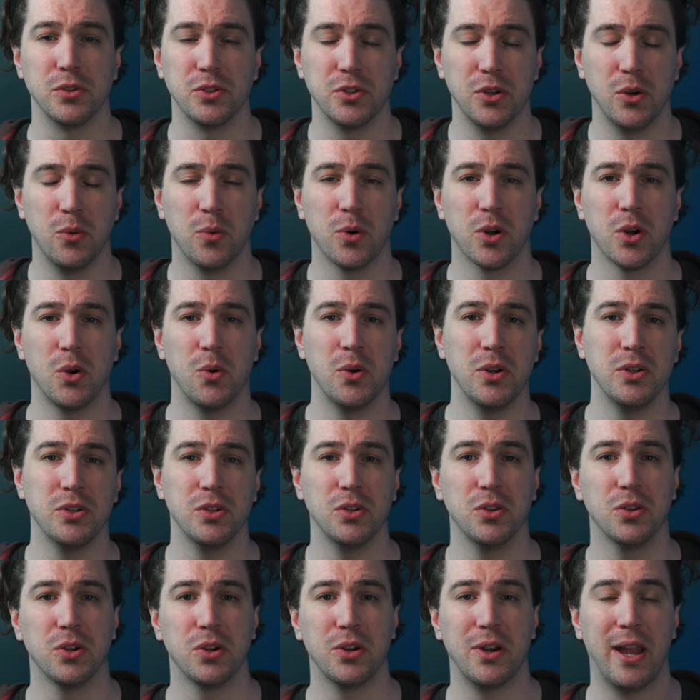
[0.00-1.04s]
So we're going
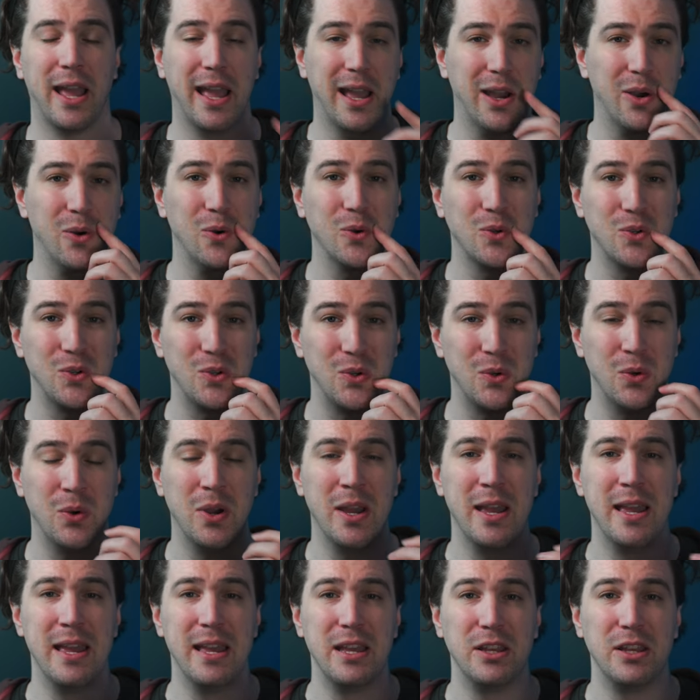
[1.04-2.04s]
to learn how to